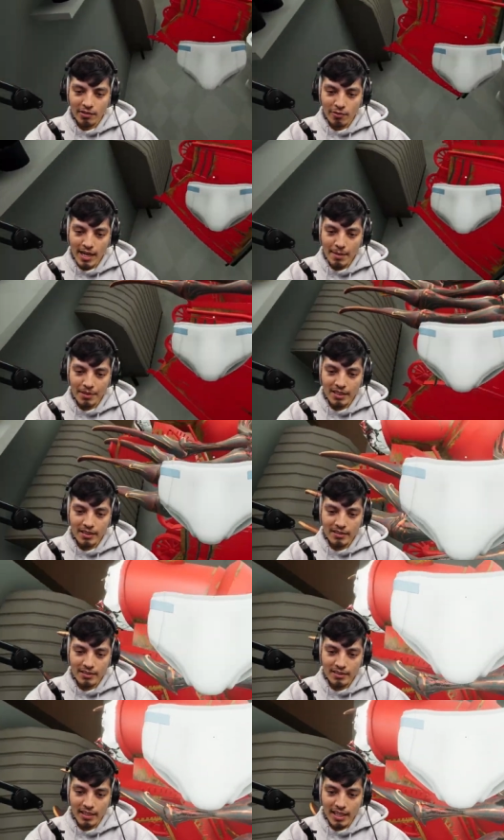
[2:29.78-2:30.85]
Grab
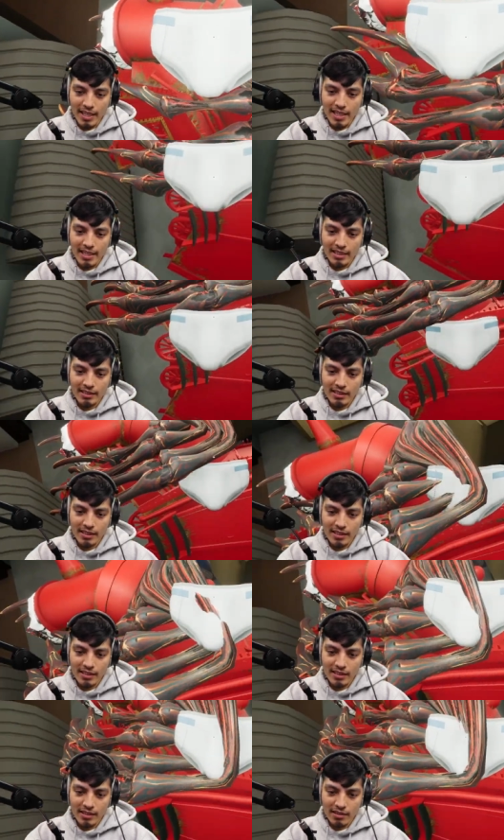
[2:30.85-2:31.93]
this and...
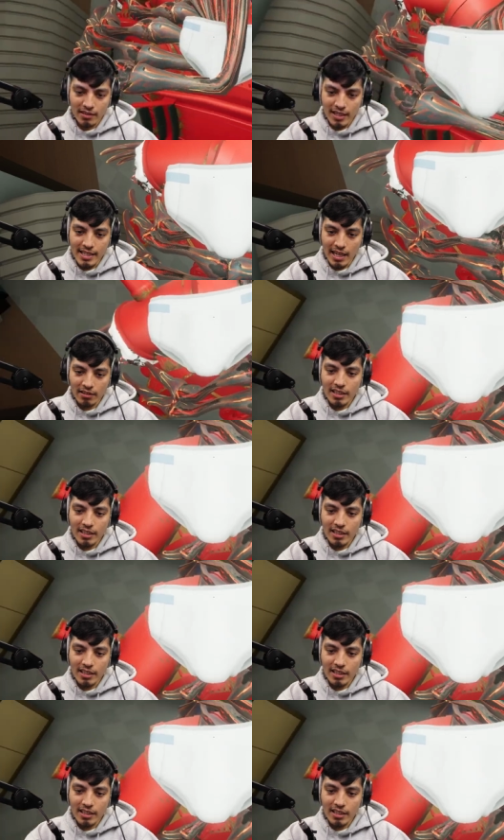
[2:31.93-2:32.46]
Okay, I don't